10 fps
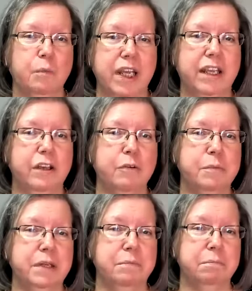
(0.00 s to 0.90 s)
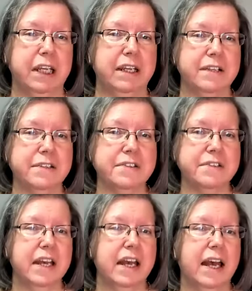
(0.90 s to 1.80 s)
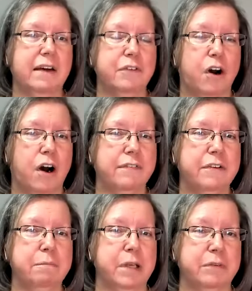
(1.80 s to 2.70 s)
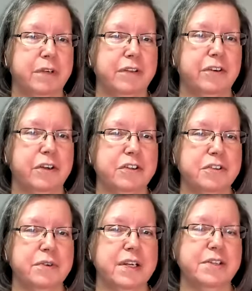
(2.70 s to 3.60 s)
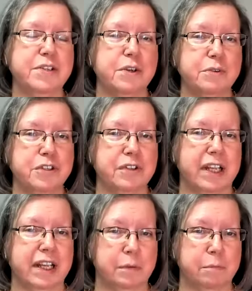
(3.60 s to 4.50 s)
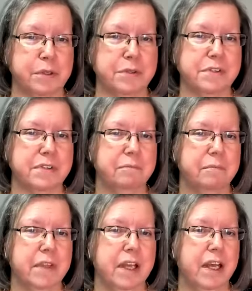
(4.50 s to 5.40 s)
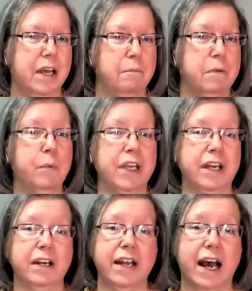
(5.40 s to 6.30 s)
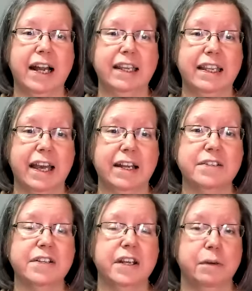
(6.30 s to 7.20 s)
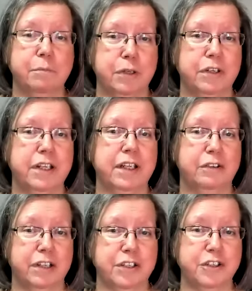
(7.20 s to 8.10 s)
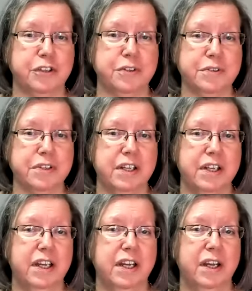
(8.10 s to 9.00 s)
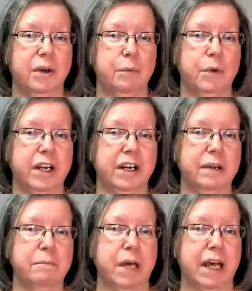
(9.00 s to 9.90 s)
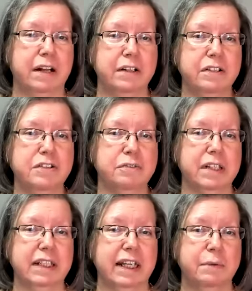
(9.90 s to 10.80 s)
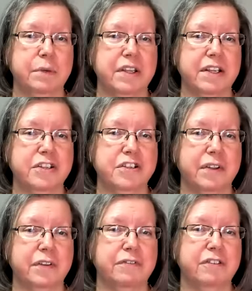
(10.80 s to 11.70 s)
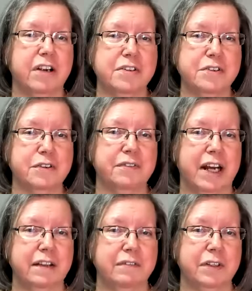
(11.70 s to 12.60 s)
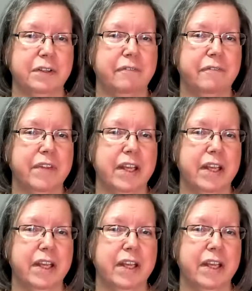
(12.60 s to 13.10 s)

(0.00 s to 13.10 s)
We human beings have often been referred to as social animals, but we are not yet community creatures. We are impelled to relate with each other for our survival